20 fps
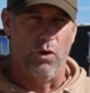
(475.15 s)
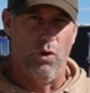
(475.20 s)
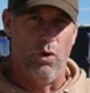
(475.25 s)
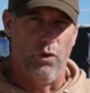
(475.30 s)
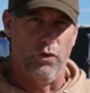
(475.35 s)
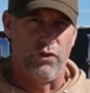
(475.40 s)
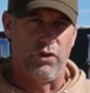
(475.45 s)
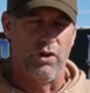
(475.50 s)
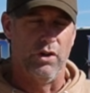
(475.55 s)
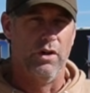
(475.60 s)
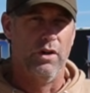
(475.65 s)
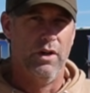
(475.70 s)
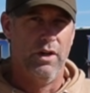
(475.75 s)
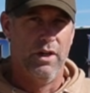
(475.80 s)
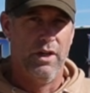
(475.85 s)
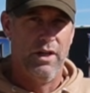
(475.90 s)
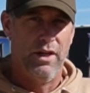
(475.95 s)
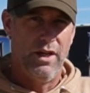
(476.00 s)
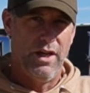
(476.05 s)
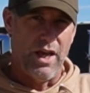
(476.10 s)
a holster,
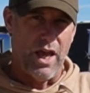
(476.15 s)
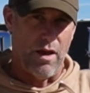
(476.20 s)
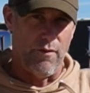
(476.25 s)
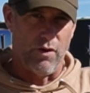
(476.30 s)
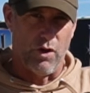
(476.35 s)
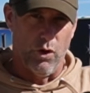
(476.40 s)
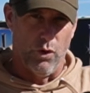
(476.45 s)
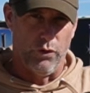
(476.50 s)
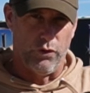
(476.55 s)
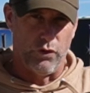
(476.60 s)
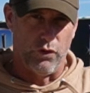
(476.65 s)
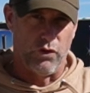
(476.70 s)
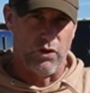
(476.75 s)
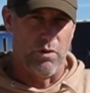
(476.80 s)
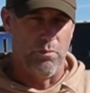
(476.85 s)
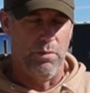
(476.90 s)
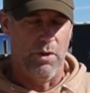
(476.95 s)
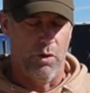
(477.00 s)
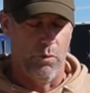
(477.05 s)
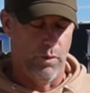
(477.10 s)
Havoc Holsters
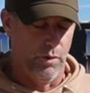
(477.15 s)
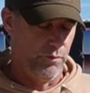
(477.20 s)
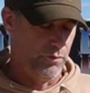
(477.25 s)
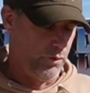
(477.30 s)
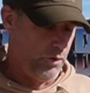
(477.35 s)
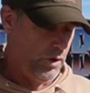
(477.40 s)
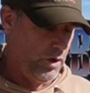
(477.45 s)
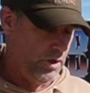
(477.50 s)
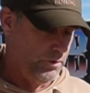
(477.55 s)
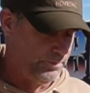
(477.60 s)
can build one for you.